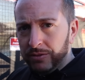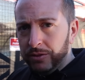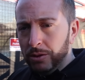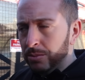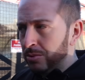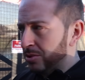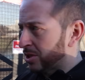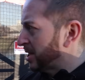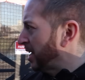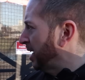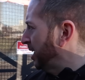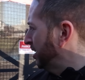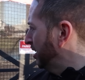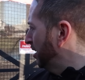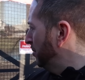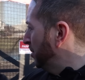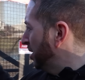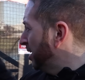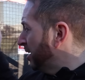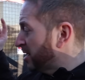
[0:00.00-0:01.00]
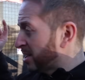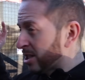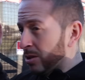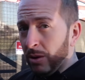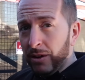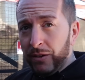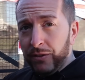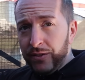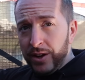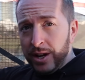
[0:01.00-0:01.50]
football stadium.
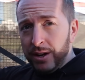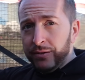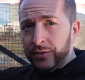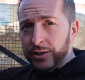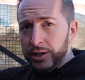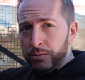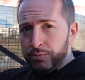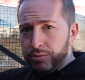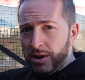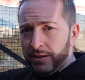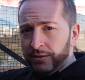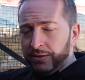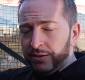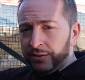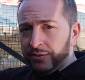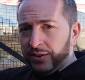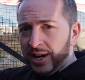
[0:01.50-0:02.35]
So I fear for you, Brentford